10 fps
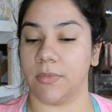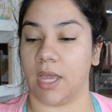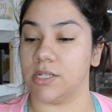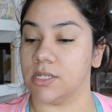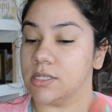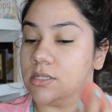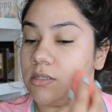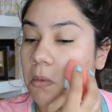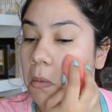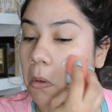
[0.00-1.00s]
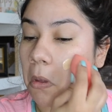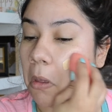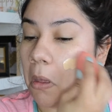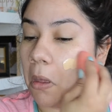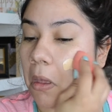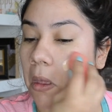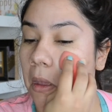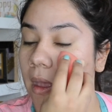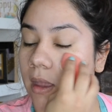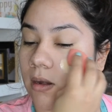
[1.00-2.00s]
I just
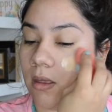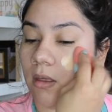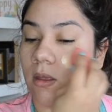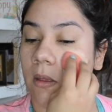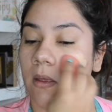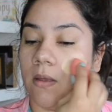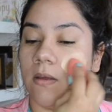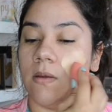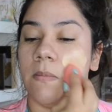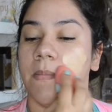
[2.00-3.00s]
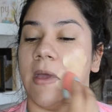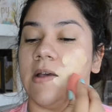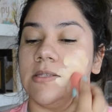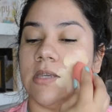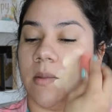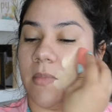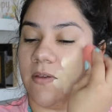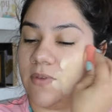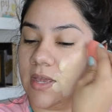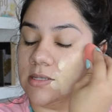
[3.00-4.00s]
kind of bounce it on my
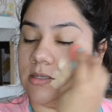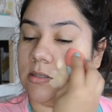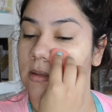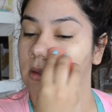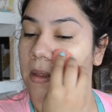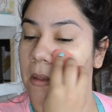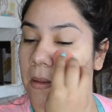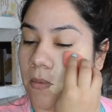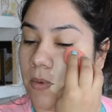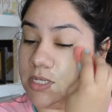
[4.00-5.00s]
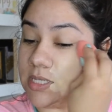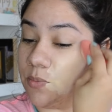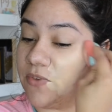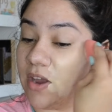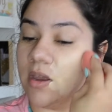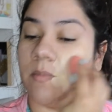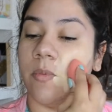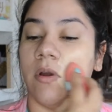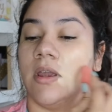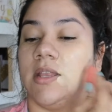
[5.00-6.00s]
face, which is a very
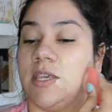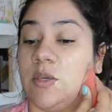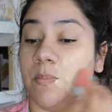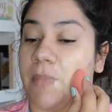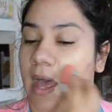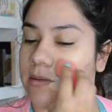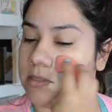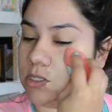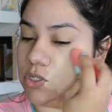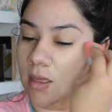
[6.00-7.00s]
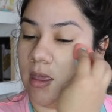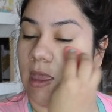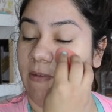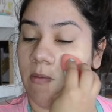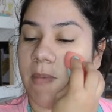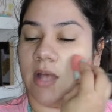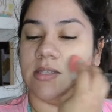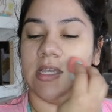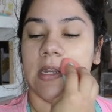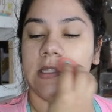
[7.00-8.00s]
important that you bounce. If you
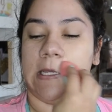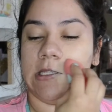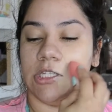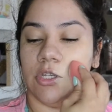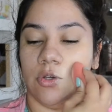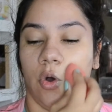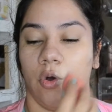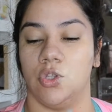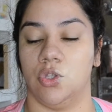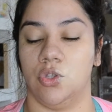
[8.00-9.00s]
bounce it, it tends to go,